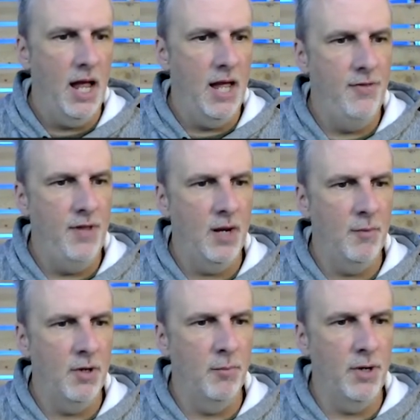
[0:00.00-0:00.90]
And then
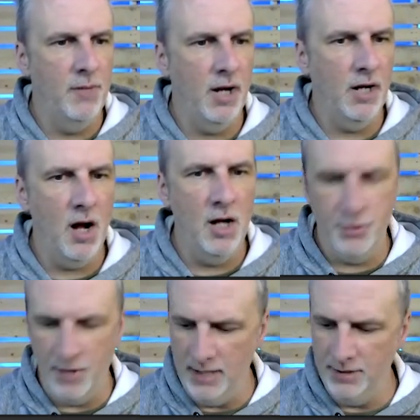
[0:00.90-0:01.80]
I'm going to bring my
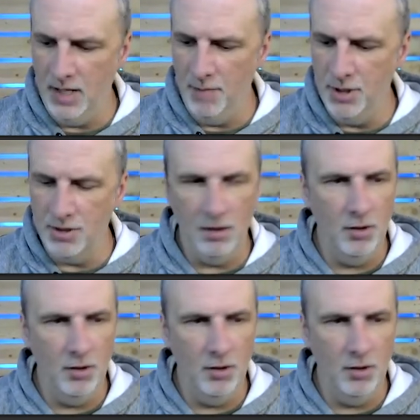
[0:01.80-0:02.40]
contrast up just